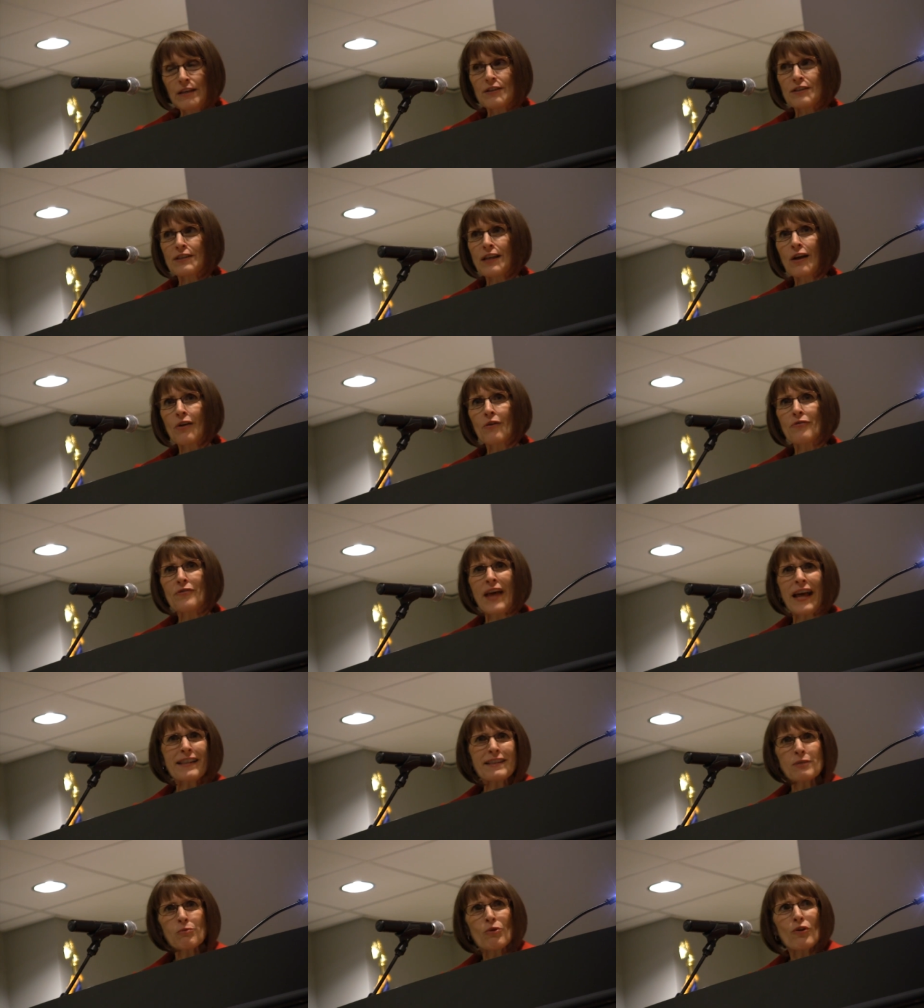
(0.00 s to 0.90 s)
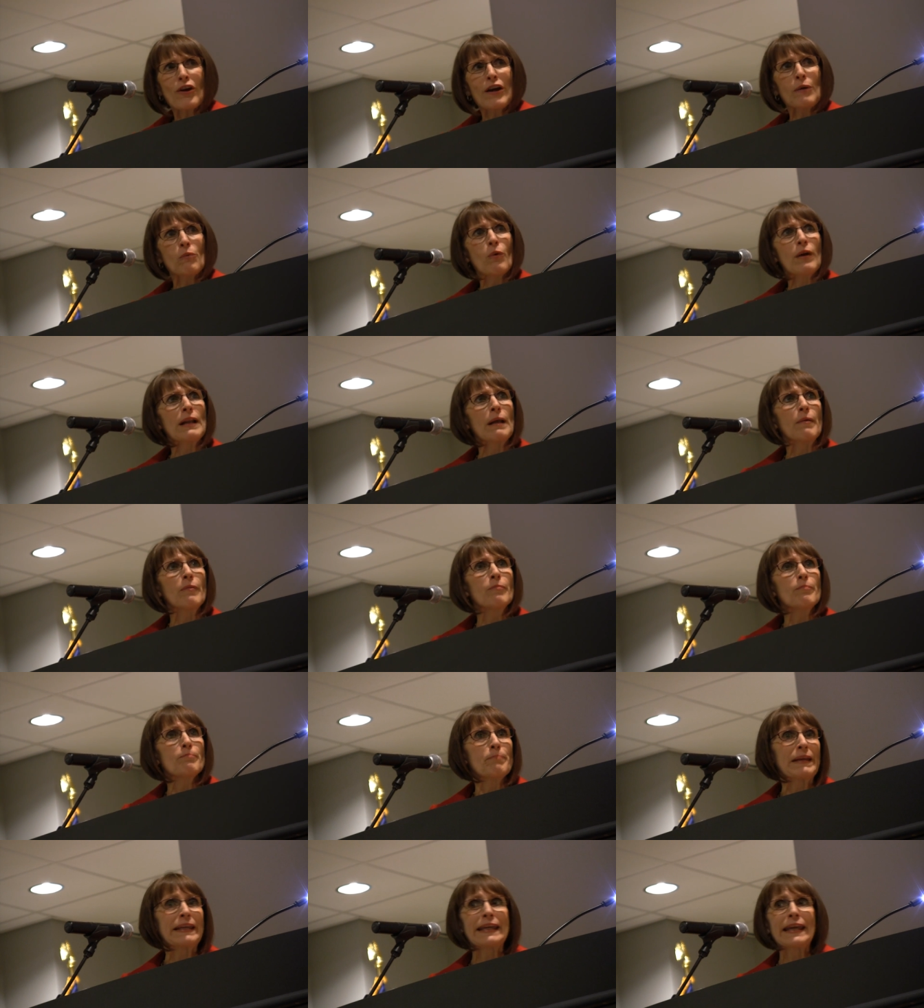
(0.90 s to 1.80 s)
So that's where I want to
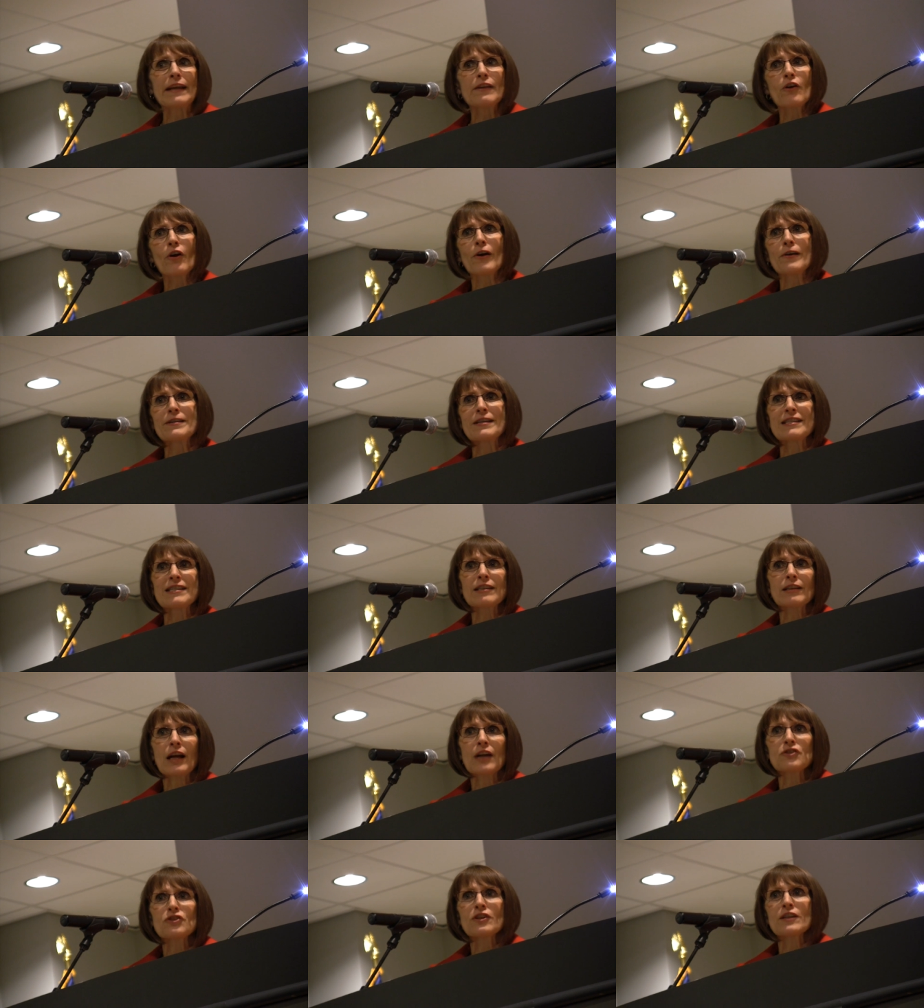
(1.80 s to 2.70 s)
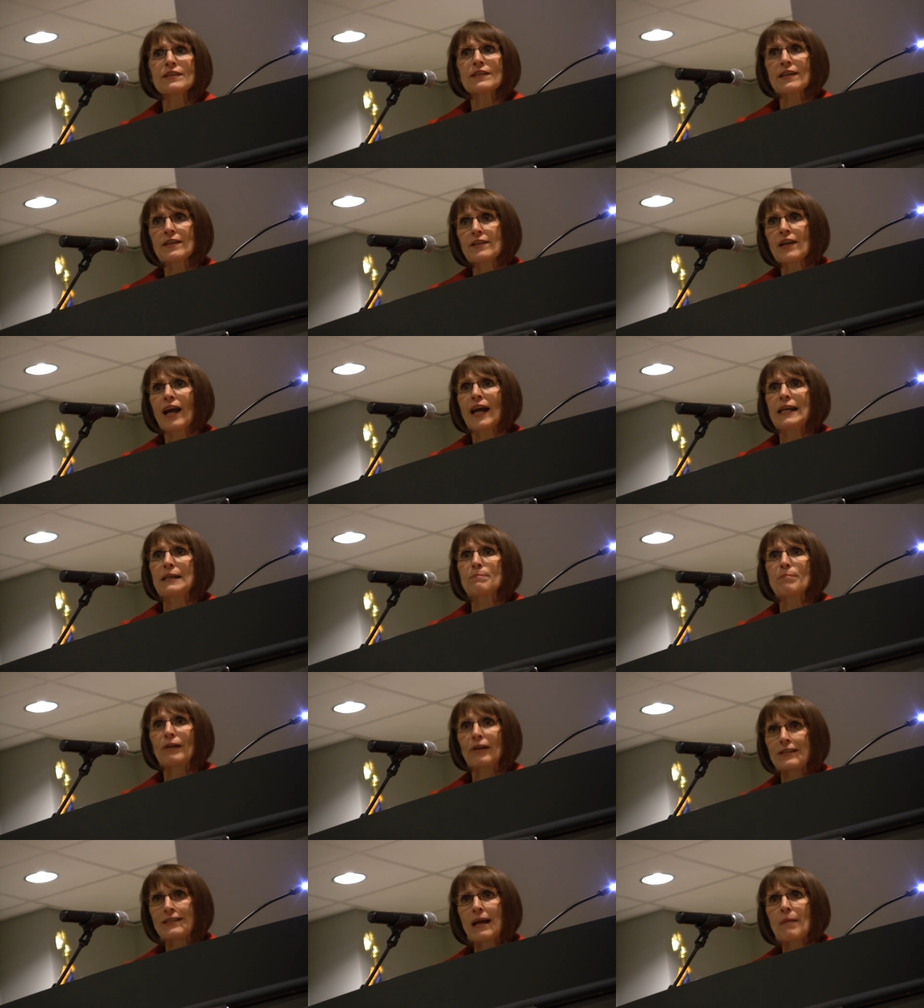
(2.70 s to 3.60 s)
begin our discussion tonight
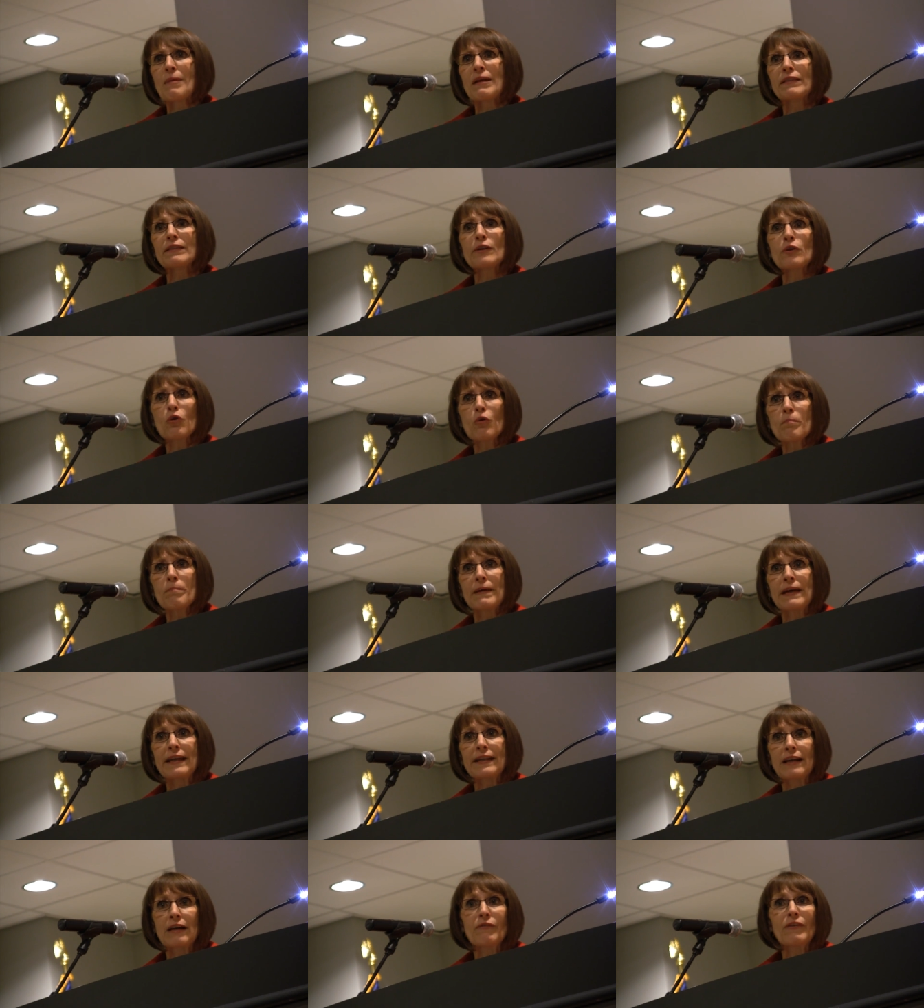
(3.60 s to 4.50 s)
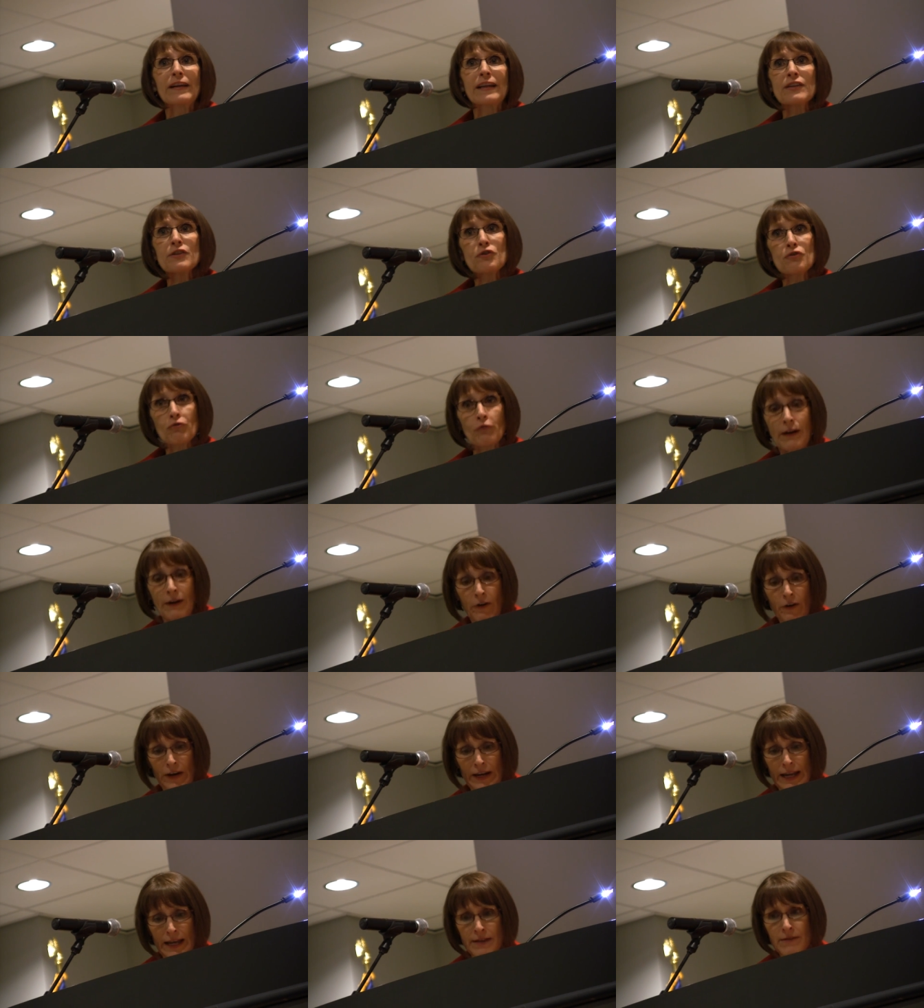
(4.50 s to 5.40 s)
because I'm a little bit of a
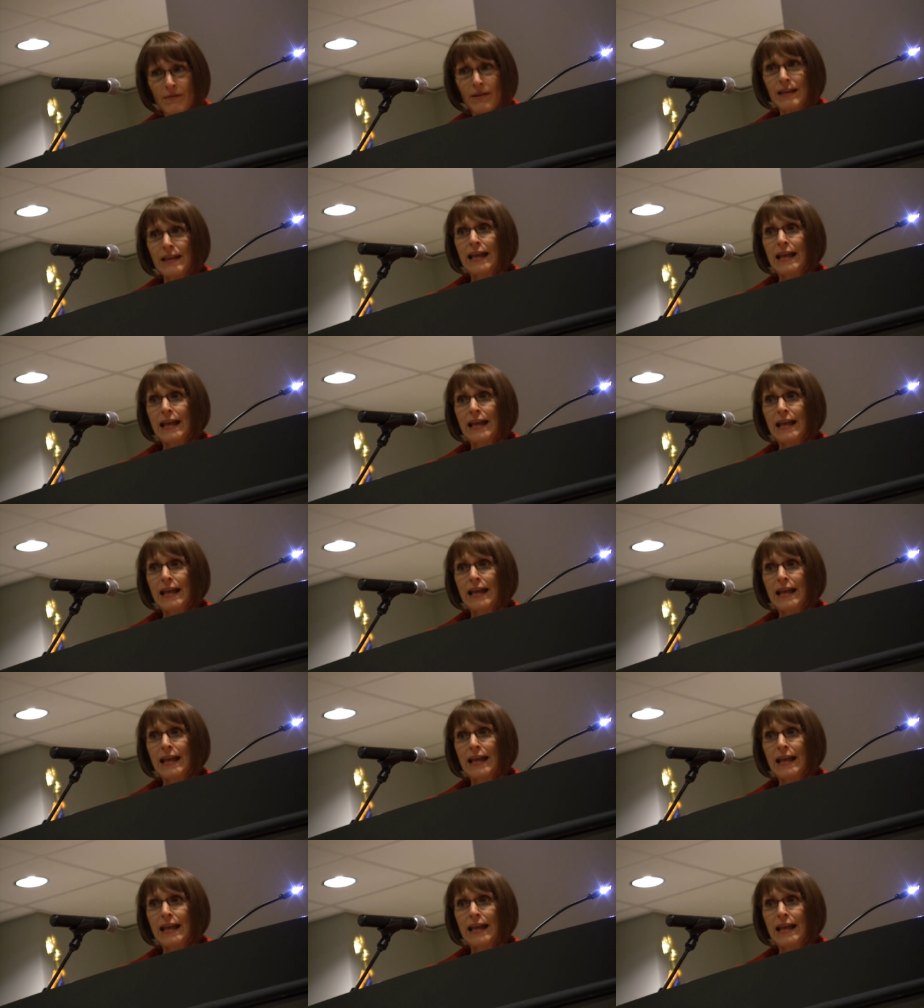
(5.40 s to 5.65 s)
contrarian